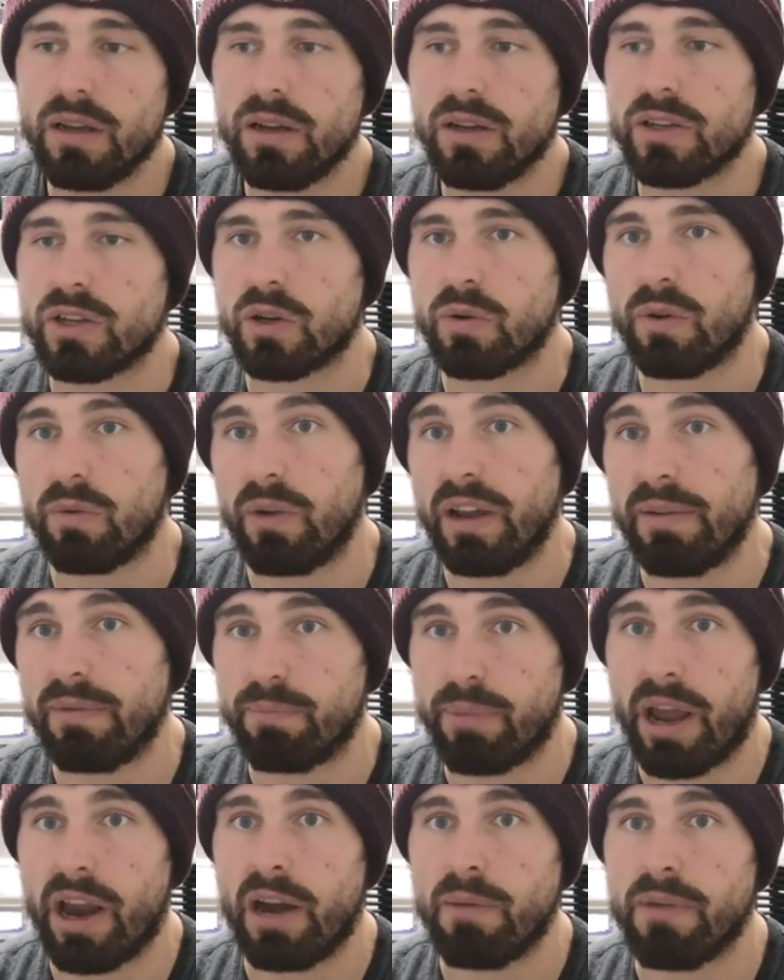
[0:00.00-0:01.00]
So
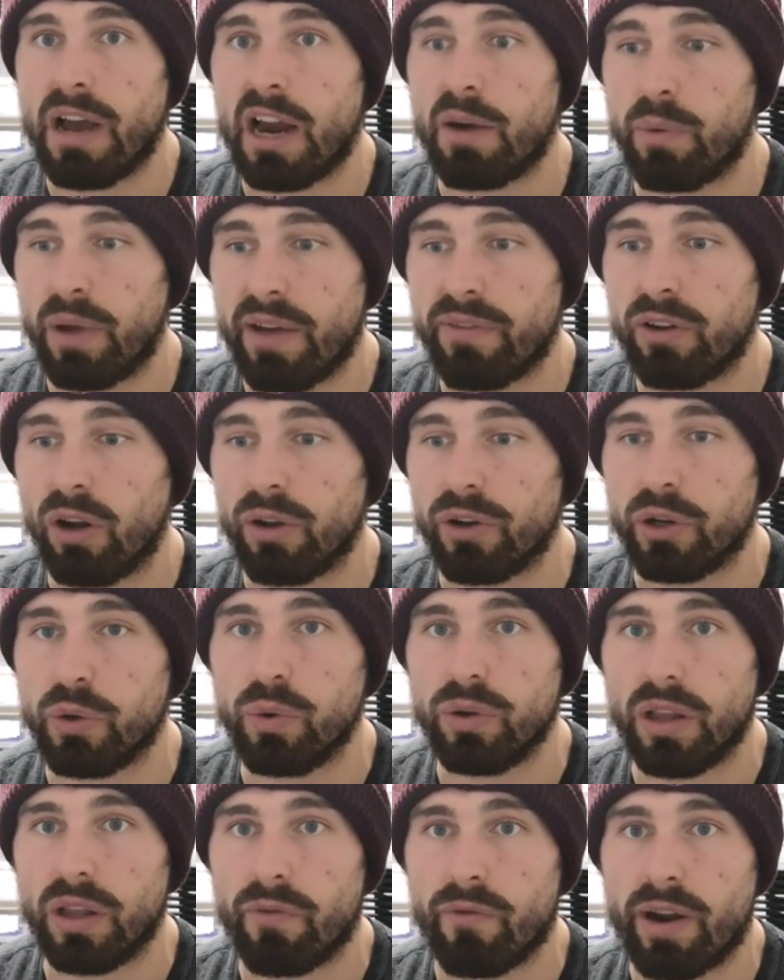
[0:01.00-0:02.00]
bear in mind, we have got
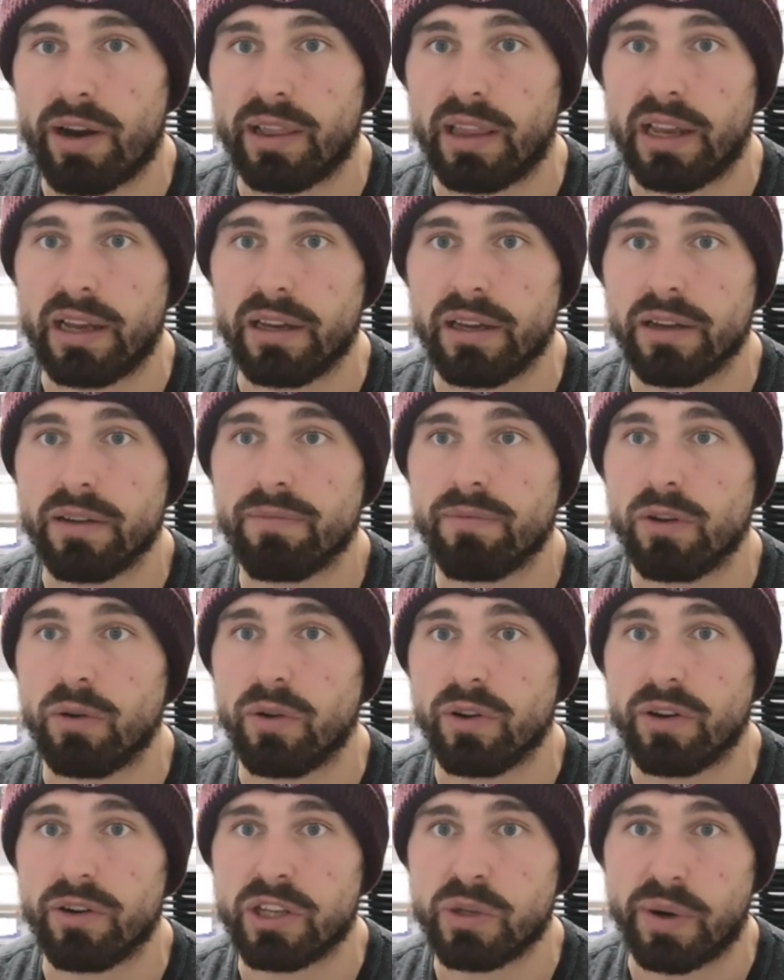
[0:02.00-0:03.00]
Dougal and Radlinger, who
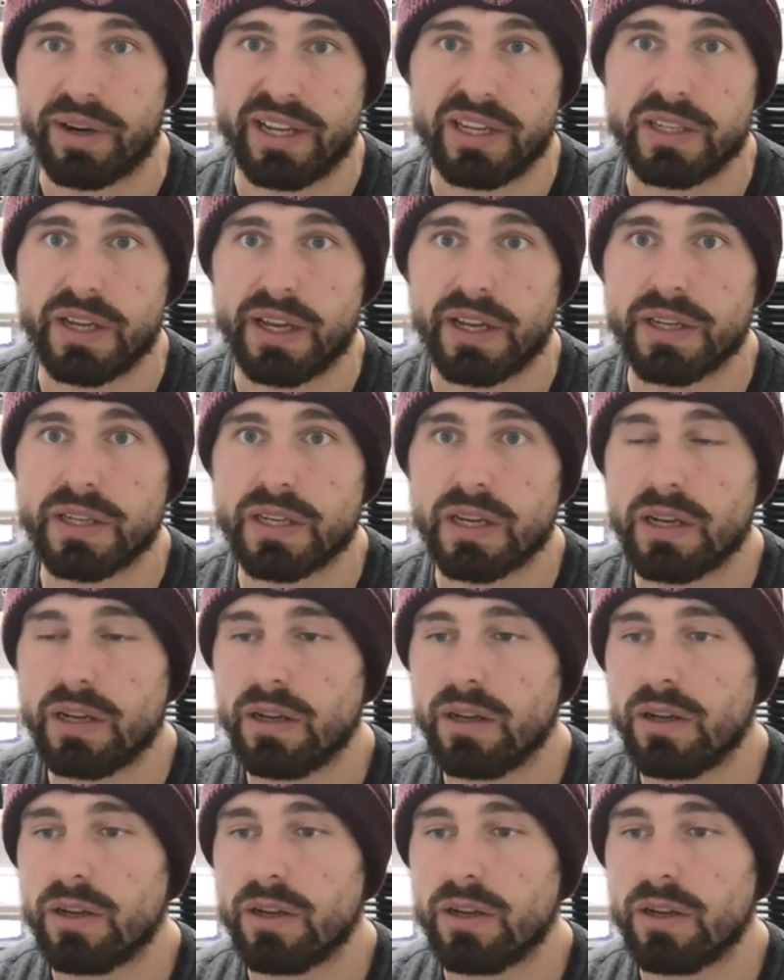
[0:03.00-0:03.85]
are 26.